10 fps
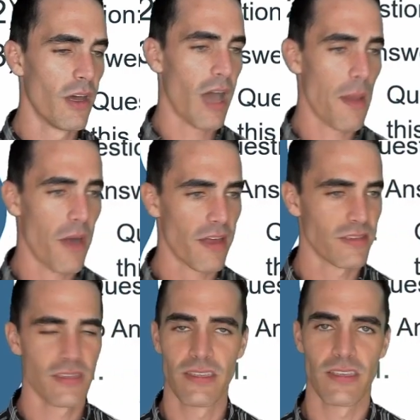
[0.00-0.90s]

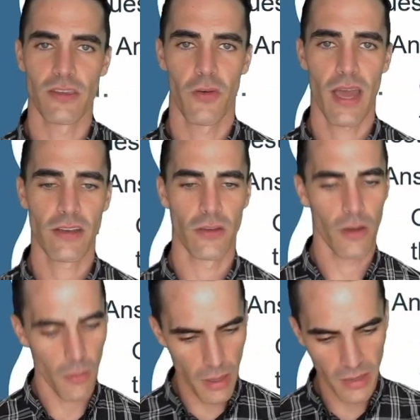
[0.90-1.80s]
hypothesis is correct,
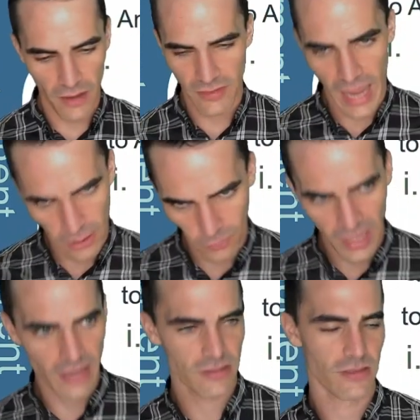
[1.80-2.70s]
or maybe I have to
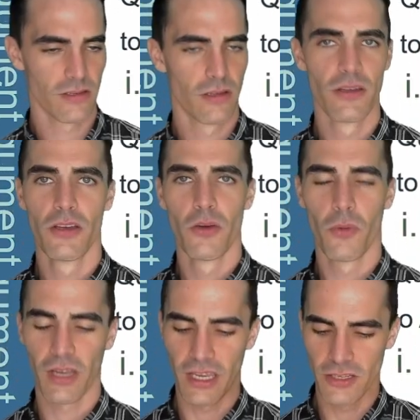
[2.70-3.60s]
acquiesce? We'll
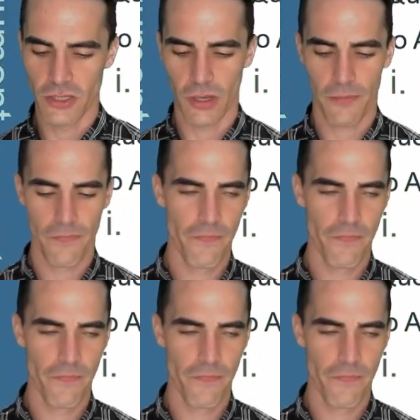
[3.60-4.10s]
get into it.